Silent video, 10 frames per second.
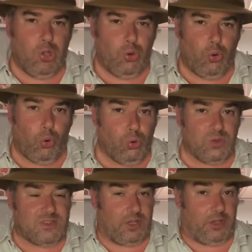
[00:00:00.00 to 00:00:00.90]

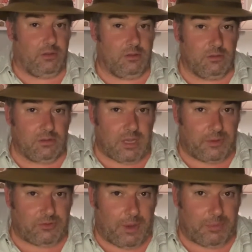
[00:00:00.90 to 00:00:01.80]
Also coming
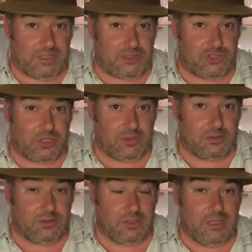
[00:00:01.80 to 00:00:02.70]
from Aberdeenshire
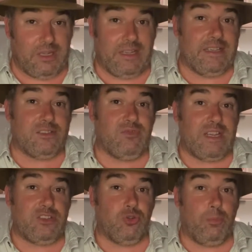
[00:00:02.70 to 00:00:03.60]
is
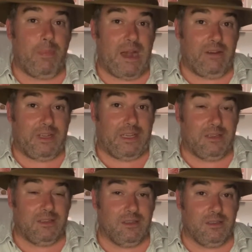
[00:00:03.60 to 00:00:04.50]
Rachel Barry.
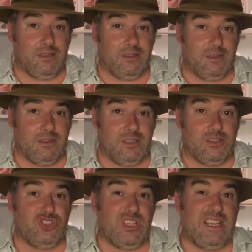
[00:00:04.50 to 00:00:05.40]

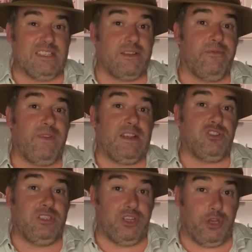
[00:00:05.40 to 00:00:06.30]
She is affectionately
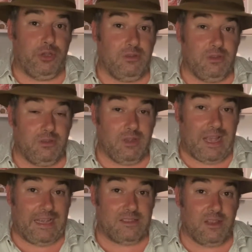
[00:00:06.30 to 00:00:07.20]
known
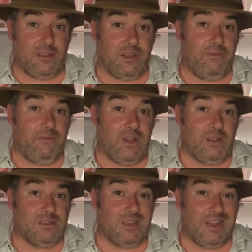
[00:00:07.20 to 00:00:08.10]
as the
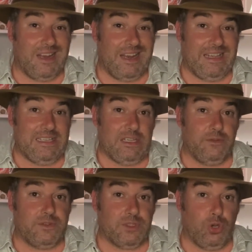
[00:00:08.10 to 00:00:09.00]
First Lady of
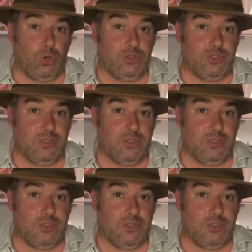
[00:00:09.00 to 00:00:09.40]
Scotch,